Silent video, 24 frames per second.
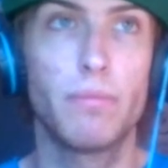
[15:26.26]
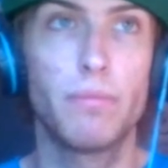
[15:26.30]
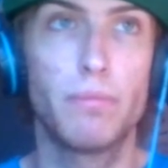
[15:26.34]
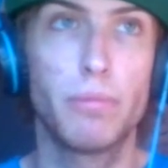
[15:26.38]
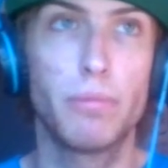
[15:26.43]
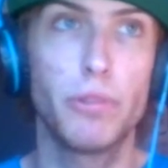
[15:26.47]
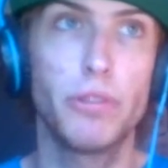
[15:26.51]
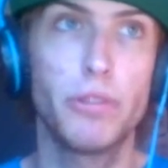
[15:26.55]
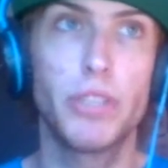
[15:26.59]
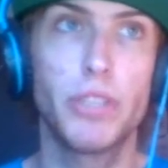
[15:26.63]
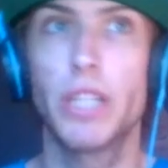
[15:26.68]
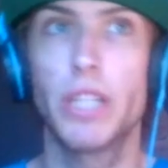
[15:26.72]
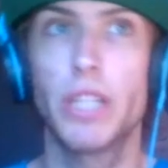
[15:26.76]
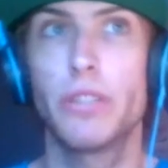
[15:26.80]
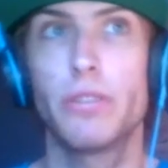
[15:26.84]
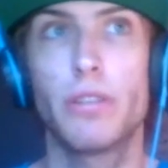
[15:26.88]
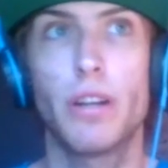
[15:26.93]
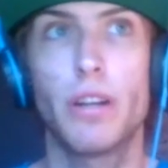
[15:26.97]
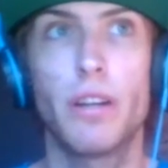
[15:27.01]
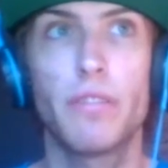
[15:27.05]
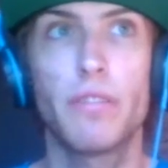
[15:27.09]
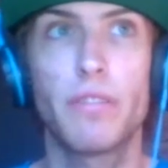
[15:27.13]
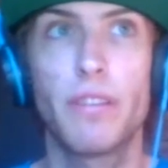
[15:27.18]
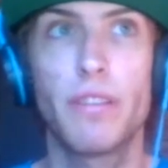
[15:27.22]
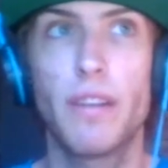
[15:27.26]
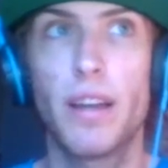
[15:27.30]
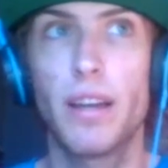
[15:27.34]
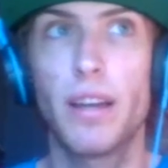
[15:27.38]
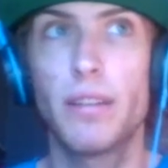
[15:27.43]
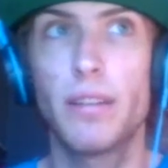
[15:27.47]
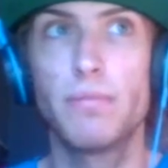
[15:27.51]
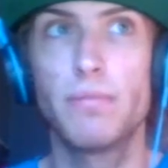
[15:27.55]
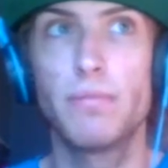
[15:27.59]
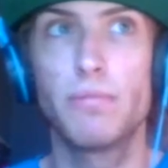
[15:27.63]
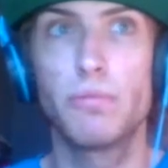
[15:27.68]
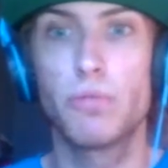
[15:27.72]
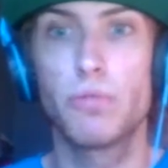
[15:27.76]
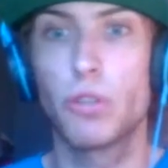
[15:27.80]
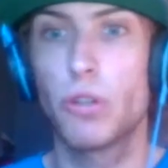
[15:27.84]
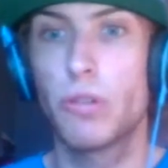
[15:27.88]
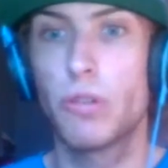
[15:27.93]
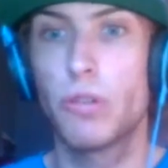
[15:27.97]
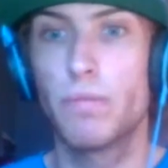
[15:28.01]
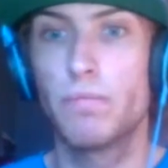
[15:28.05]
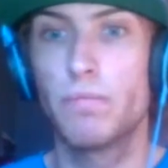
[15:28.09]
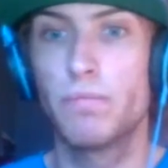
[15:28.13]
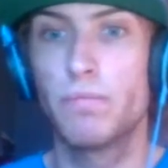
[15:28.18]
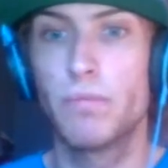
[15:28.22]
Blue Jays are off today,
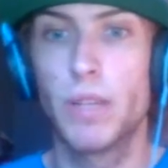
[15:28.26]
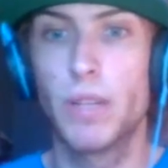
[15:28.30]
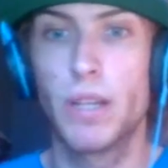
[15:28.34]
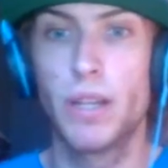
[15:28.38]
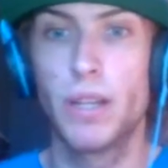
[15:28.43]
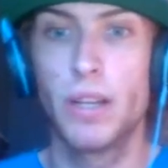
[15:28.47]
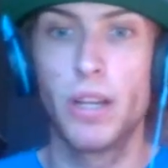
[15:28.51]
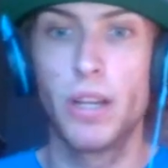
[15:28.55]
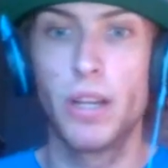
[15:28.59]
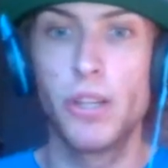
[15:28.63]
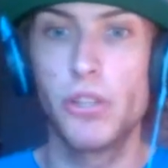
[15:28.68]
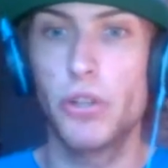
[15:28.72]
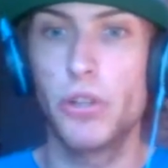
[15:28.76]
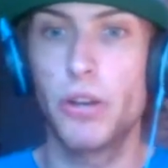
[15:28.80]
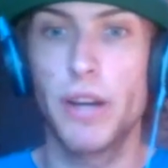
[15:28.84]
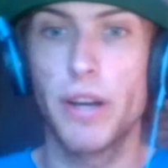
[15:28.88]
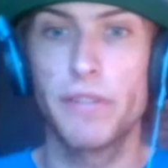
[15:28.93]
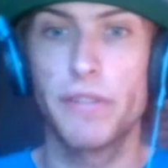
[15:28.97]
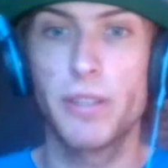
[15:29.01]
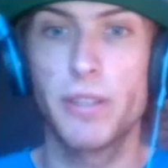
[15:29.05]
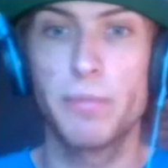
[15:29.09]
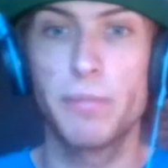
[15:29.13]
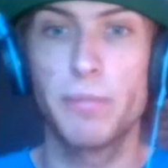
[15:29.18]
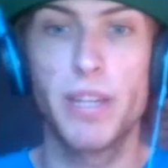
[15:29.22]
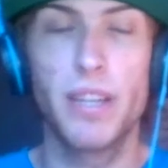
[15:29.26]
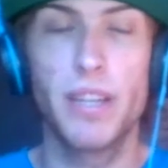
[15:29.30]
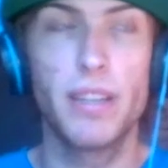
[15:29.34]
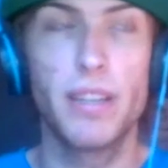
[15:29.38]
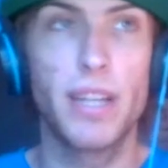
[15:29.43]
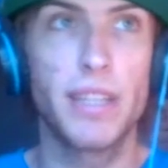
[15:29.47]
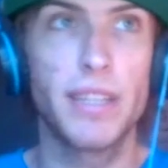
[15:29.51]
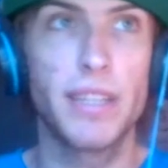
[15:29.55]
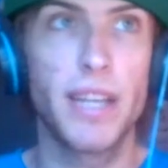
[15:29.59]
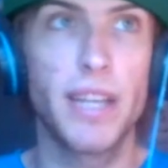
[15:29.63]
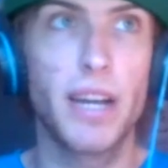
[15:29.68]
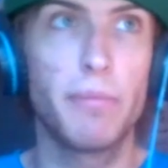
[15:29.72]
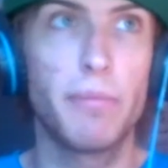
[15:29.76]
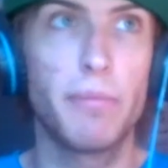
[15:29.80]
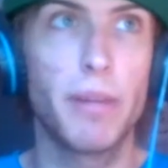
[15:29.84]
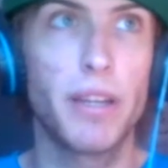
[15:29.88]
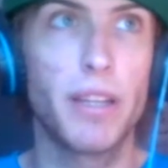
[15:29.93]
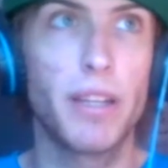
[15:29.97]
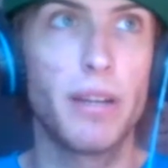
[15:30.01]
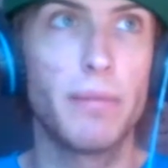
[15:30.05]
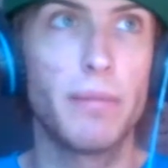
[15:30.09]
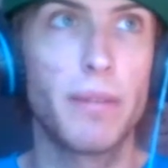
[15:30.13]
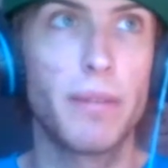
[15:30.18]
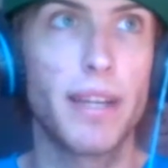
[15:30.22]
so don't have to be let down by
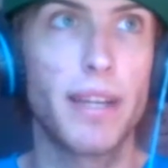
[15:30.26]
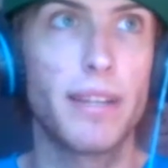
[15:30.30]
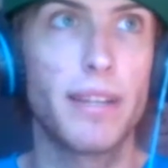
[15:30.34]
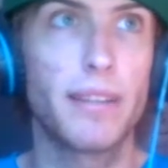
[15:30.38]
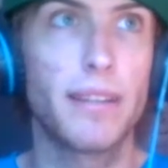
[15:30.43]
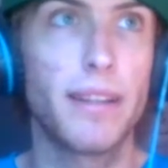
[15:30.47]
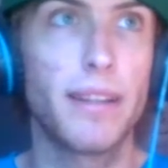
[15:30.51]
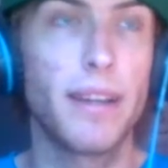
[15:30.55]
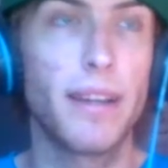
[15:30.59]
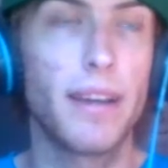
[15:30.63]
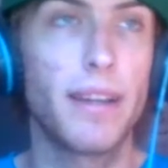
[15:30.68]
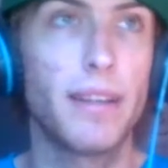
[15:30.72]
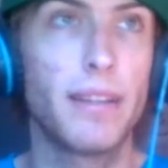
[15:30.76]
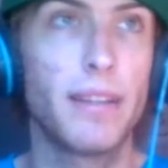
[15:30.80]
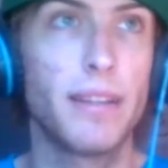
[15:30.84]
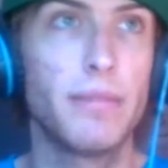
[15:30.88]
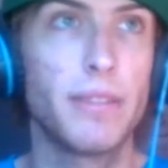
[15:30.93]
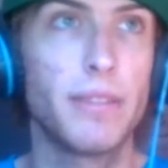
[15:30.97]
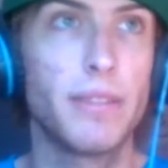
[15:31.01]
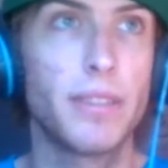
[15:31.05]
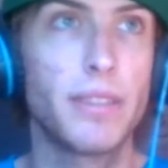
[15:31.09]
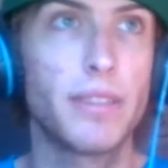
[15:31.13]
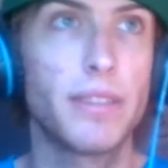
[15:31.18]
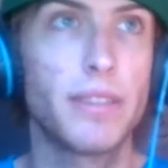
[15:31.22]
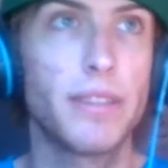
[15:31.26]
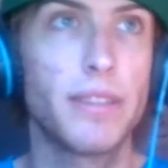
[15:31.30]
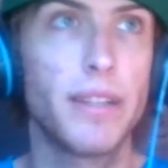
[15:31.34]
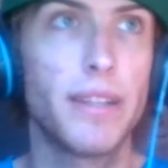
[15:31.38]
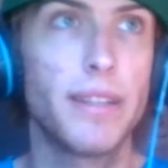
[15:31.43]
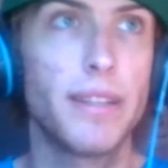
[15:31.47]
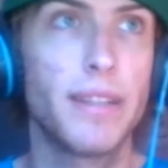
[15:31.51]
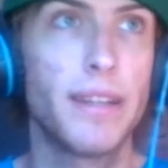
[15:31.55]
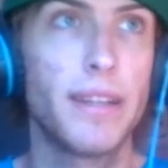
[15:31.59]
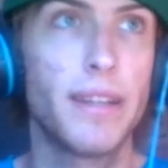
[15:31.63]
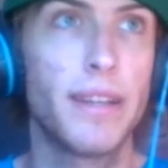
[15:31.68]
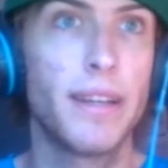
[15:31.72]
them again today, which is good.